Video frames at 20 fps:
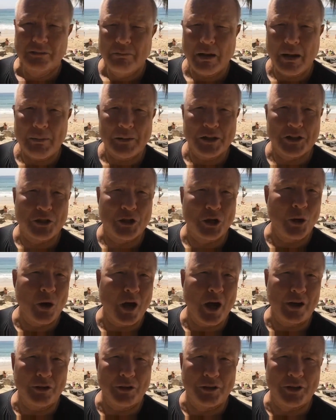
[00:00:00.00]
Maybe it's two
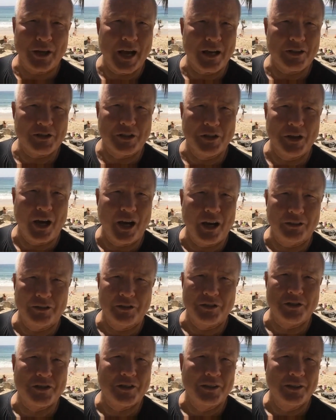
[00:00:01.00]
hundred thousand
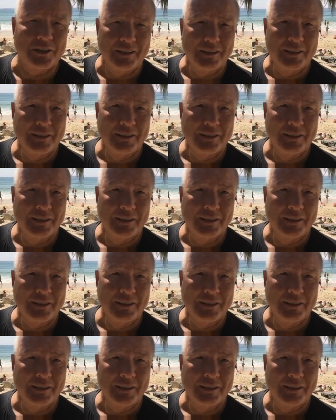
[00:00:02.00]
dollars.